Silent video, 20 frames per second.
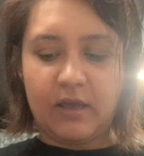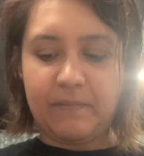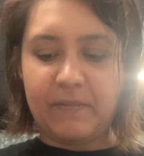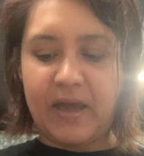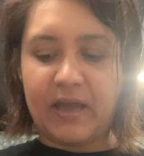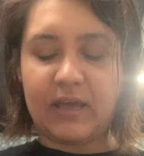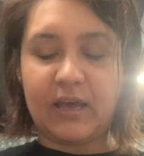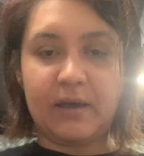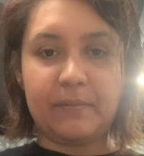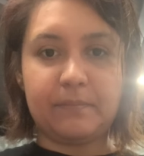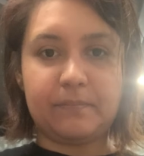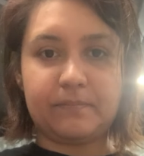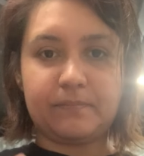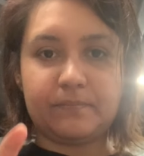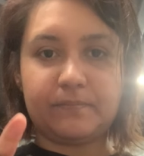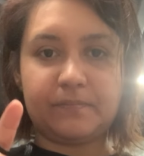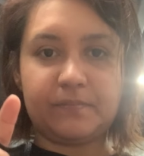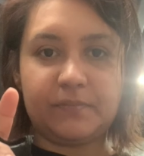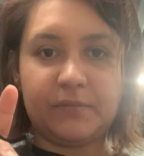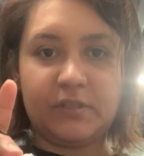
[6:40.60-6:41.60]
back up.
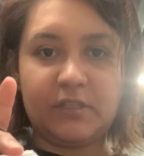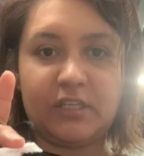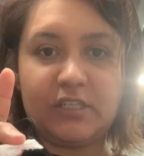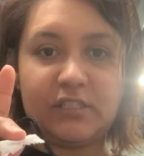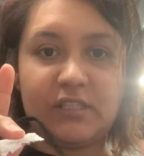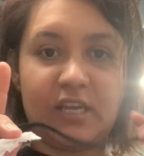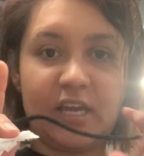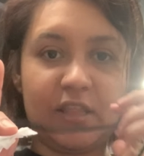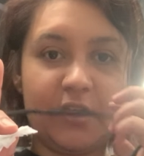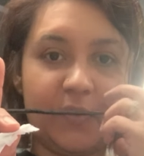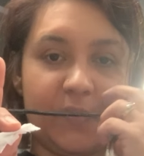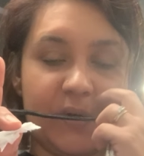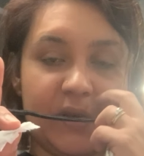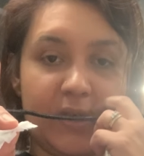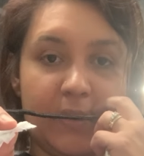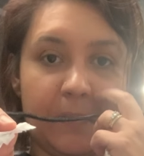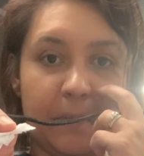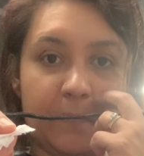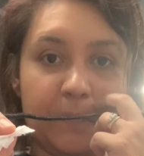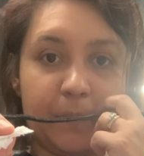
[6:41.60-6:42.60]
And there's the other
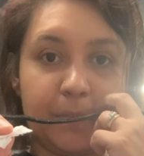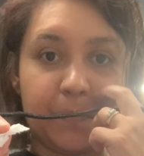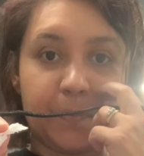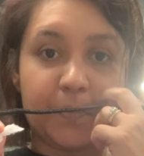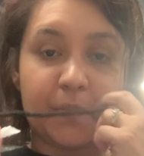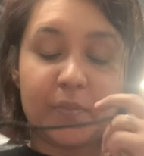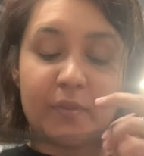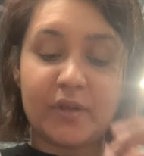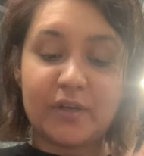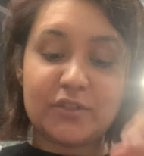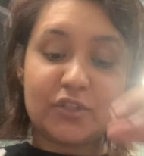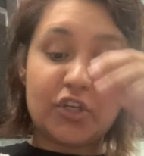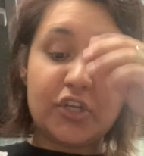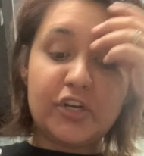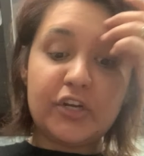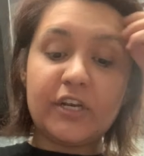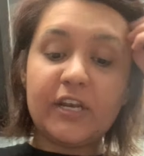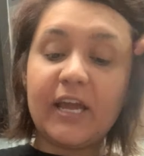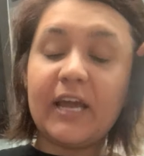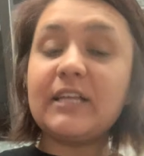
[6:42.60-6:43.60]
one. So
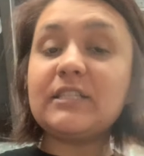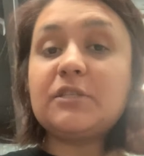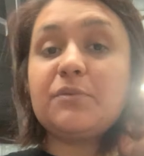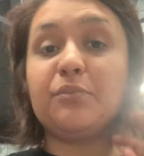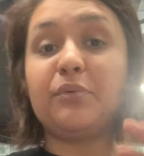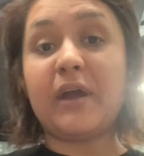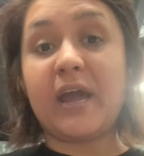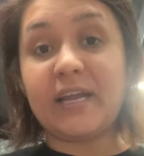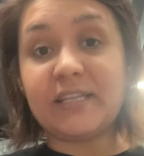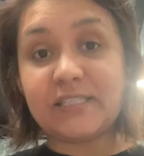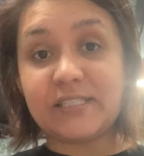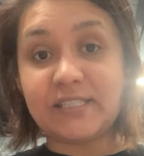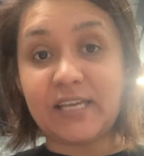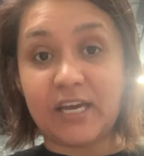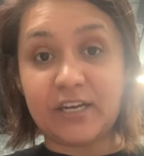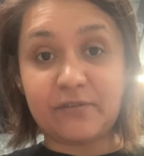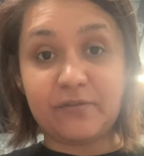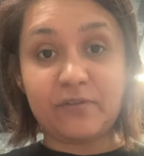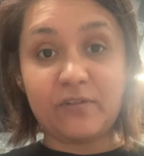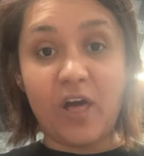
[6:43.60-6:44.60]
you're gonna have to practice
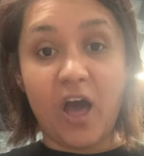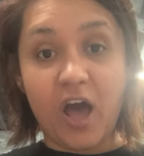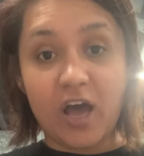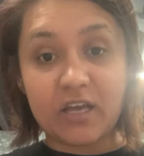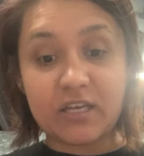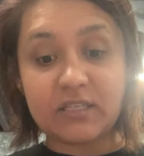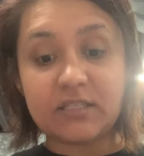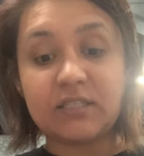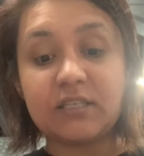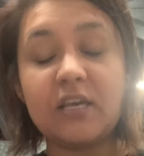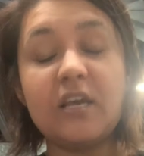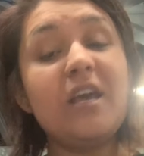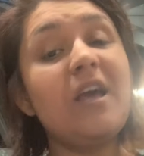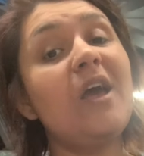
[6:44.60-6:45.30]
how to floss.